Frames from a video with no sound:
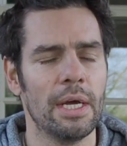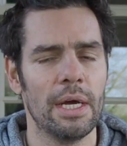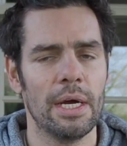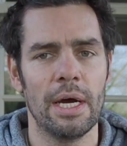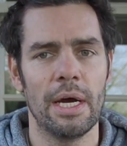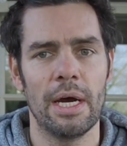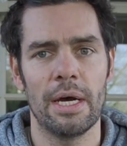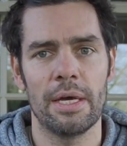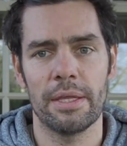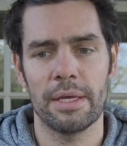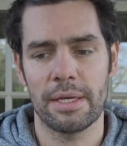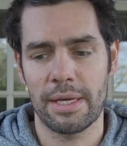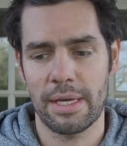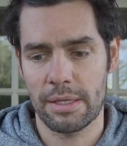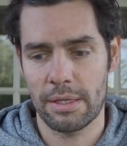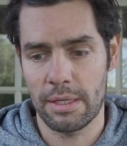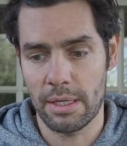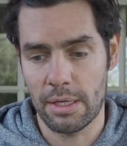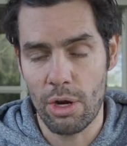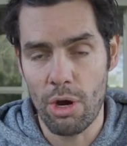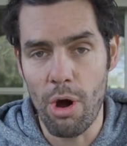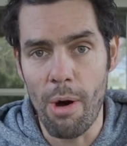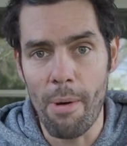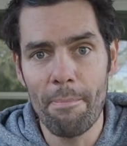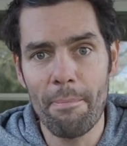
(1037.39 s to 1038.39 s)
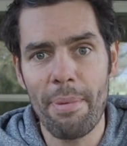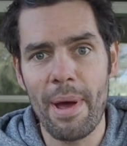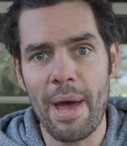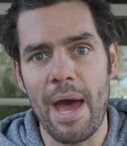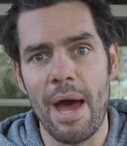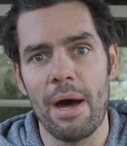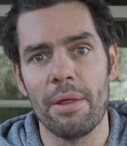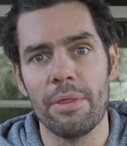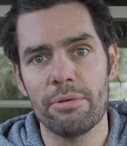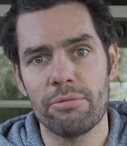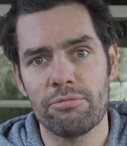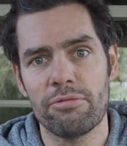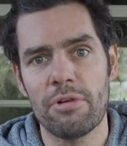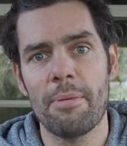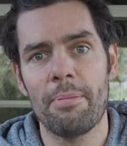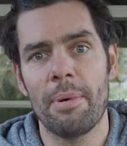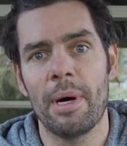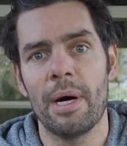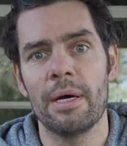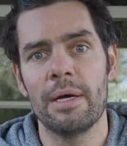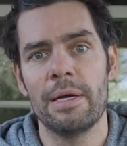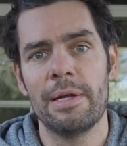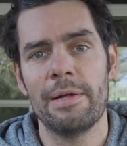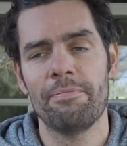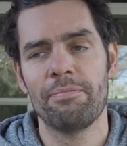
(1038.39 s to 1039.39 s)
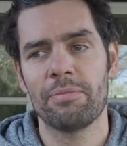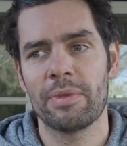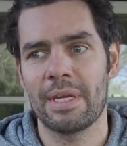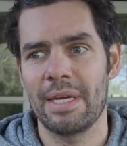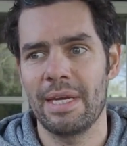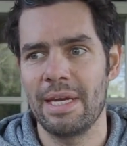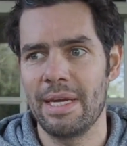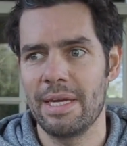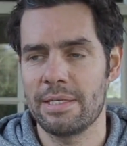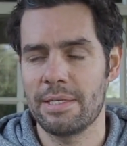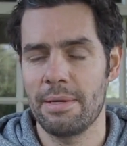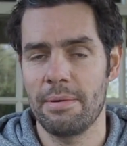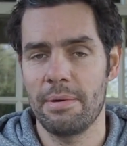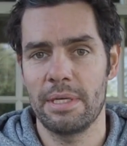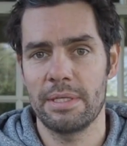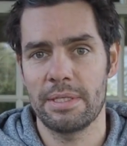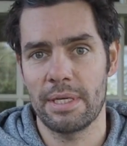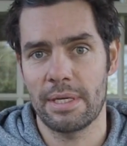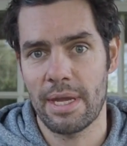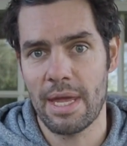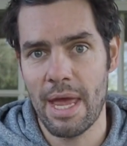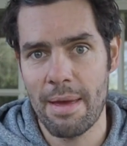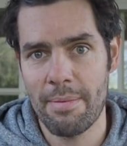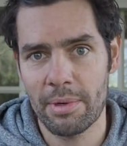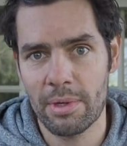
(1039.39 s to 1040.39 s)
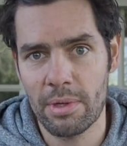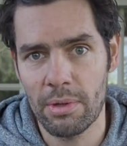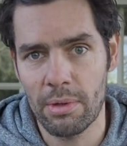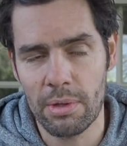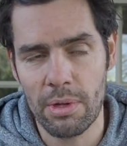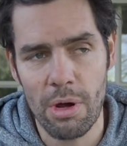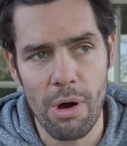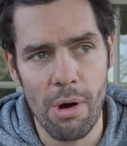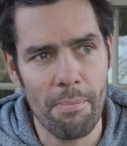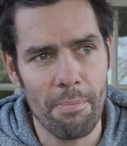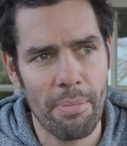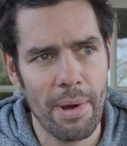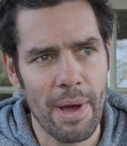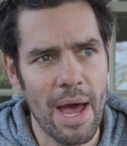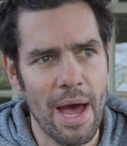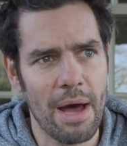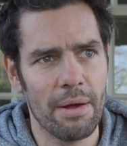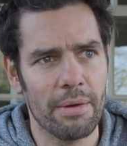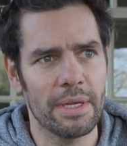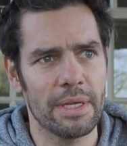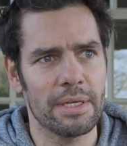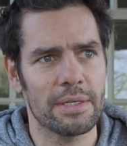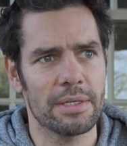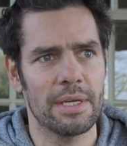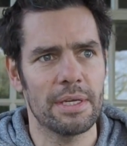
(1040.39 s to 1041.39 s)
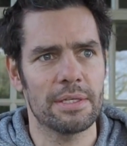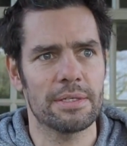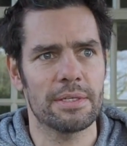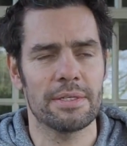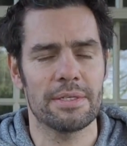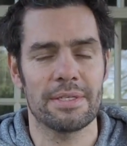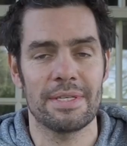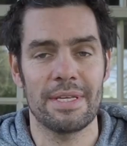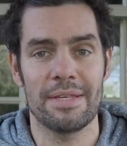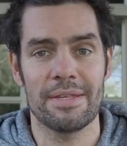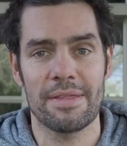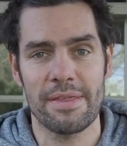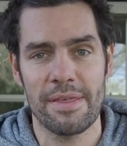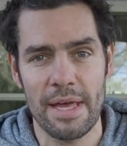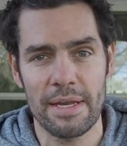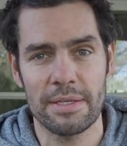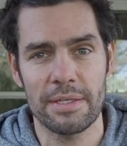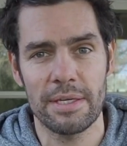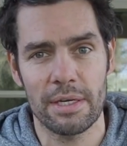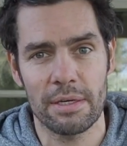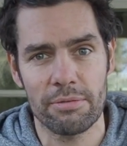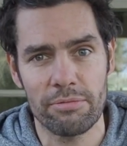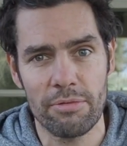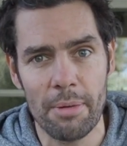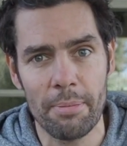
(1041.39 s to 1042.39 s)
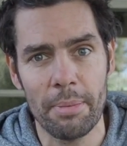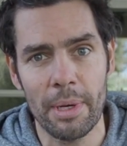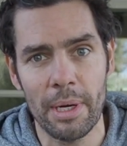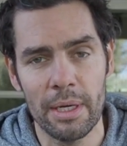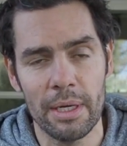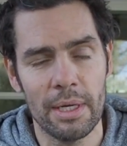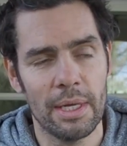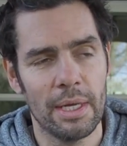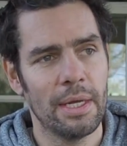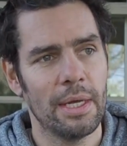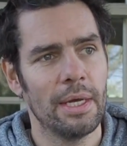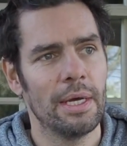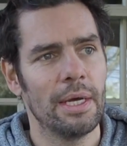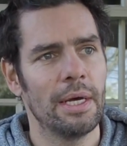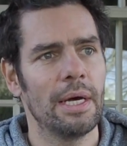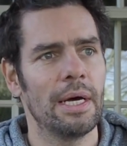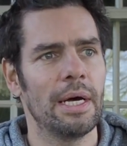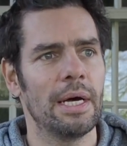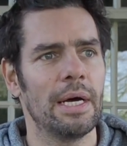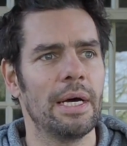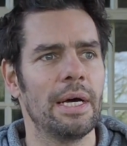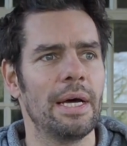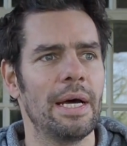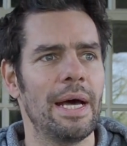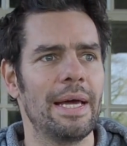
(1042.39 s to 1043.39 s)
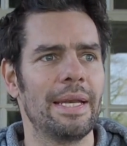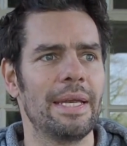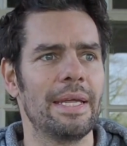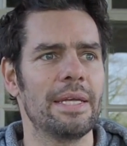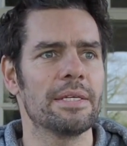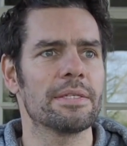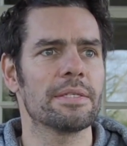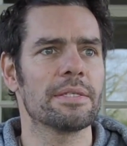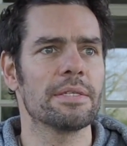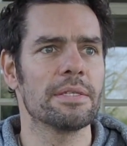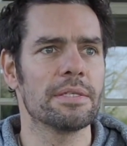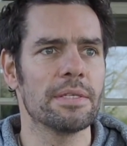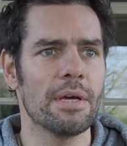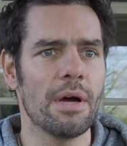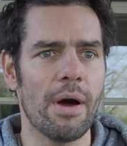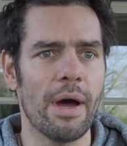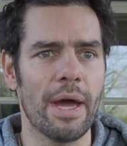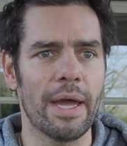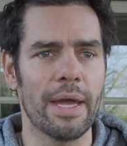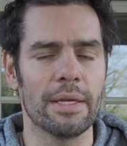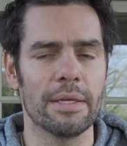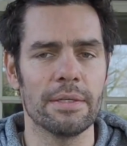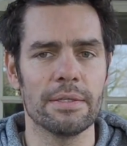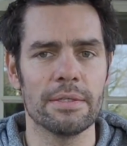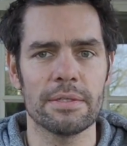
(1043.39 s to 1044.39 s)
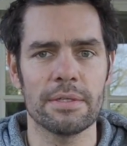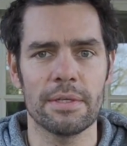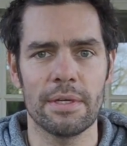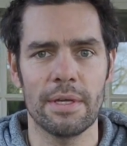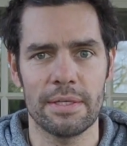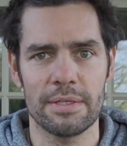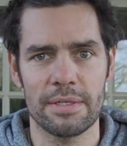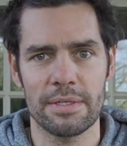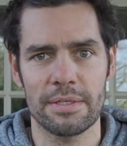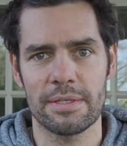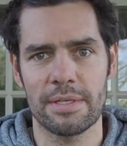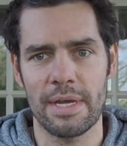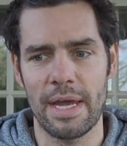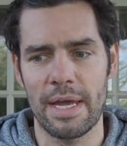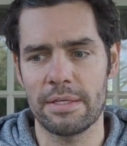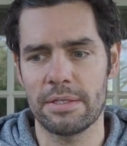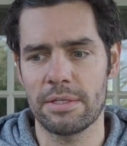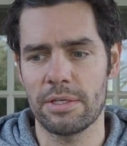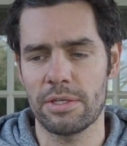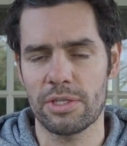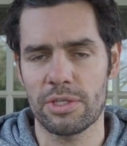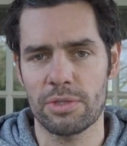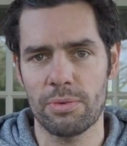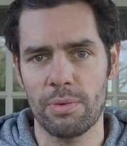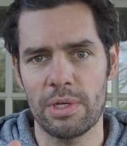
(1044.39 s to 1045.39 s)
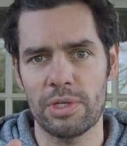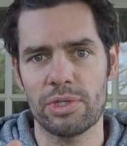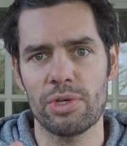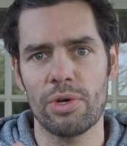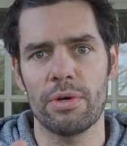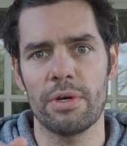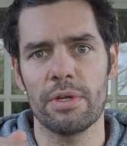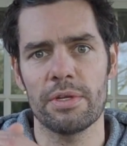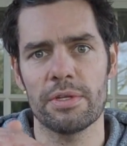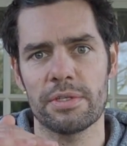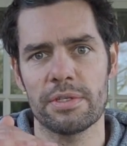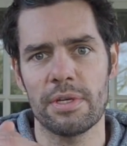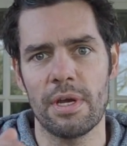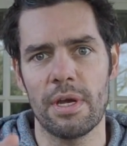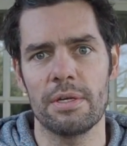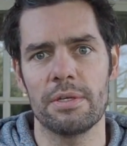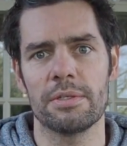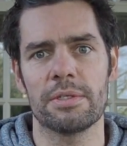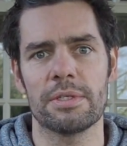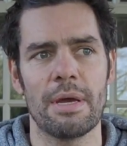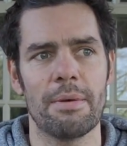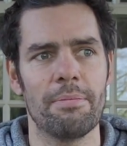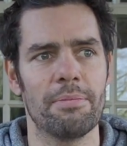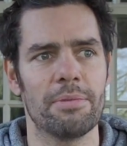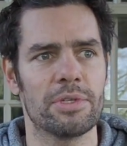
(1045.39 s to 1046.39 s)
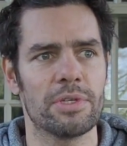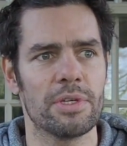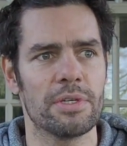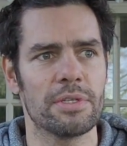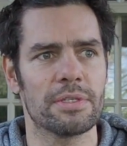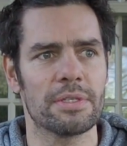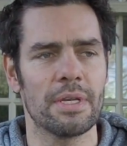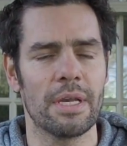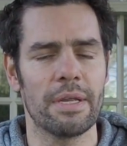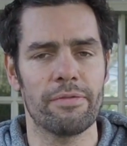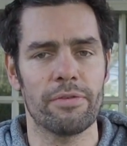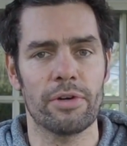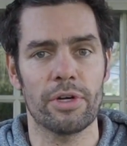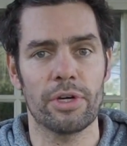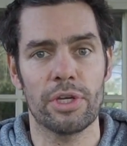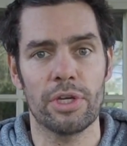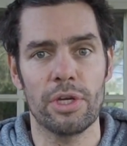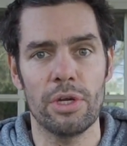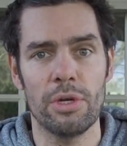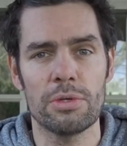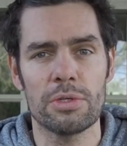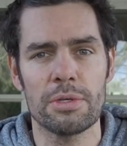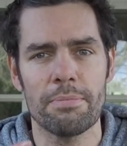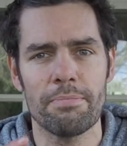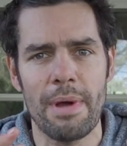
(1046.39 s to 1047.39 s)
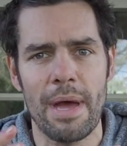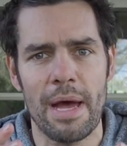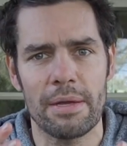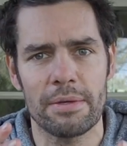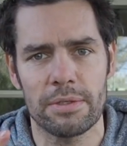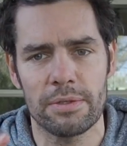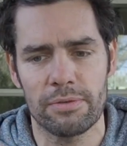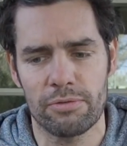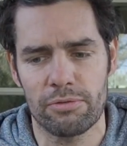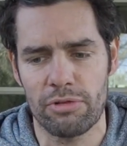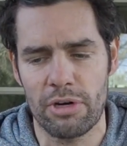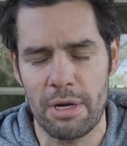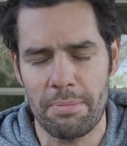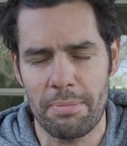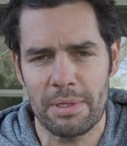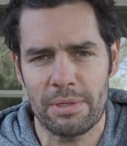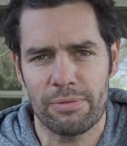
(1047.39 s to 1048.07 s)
The compound, the rubber, is a chemical compound. It's a synthetic rubber, and it's designed, as I said, to switch on at certain temperatures, deliver a huge amount of grip.